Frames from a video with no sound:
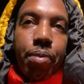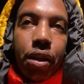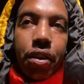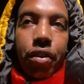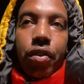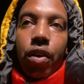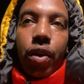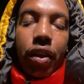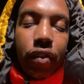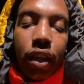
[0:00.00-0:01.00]
But you know,
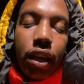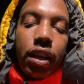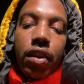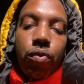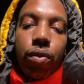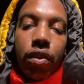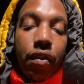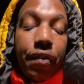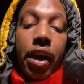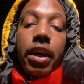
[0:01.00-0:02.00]
they saying that this was
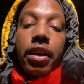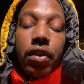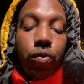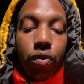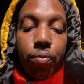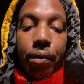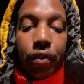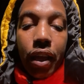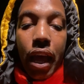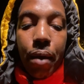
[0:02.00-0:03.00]
a fight. This was
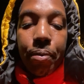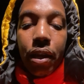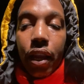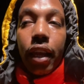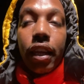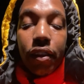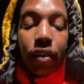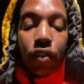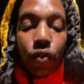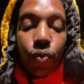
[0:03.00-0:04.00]
supposed to happen. At least
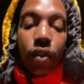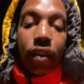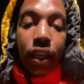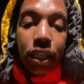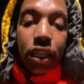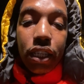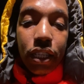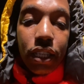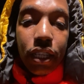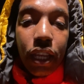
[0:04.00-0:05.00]
this is what say
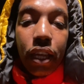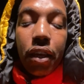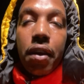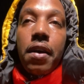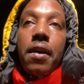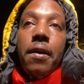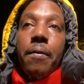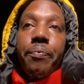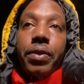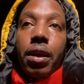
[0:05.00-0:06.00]
Cheese is saying.
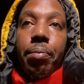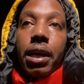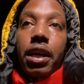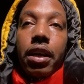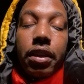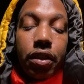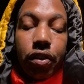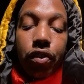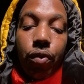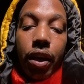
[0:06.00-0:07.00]
But uh, this
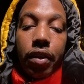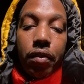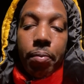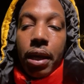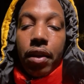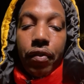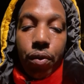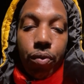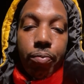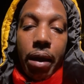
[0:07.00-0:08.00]
is crazy, man. If he
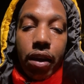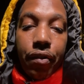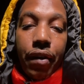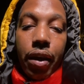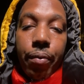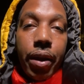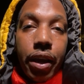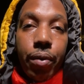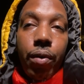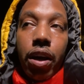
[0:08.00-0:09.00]
was about to fight
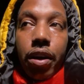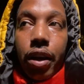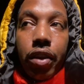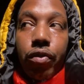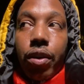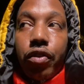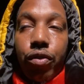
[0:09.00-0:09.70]
Rainwater, that's crazy.